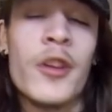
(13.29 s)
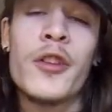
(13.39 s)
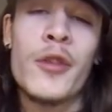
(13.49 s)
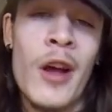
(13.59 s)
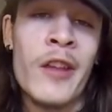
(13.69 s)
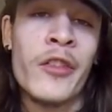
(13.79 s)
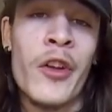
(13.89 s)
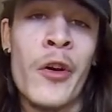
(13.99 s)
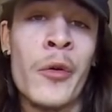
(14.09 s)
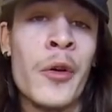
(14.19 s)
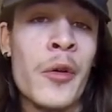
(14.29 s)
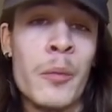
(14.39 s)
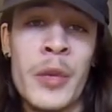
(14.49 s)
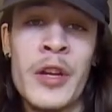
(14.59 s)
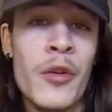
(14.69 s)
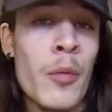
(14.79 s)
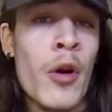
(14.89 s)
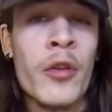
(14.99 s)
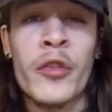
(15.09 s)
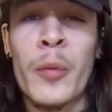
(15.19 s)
you guys know Beaker bongs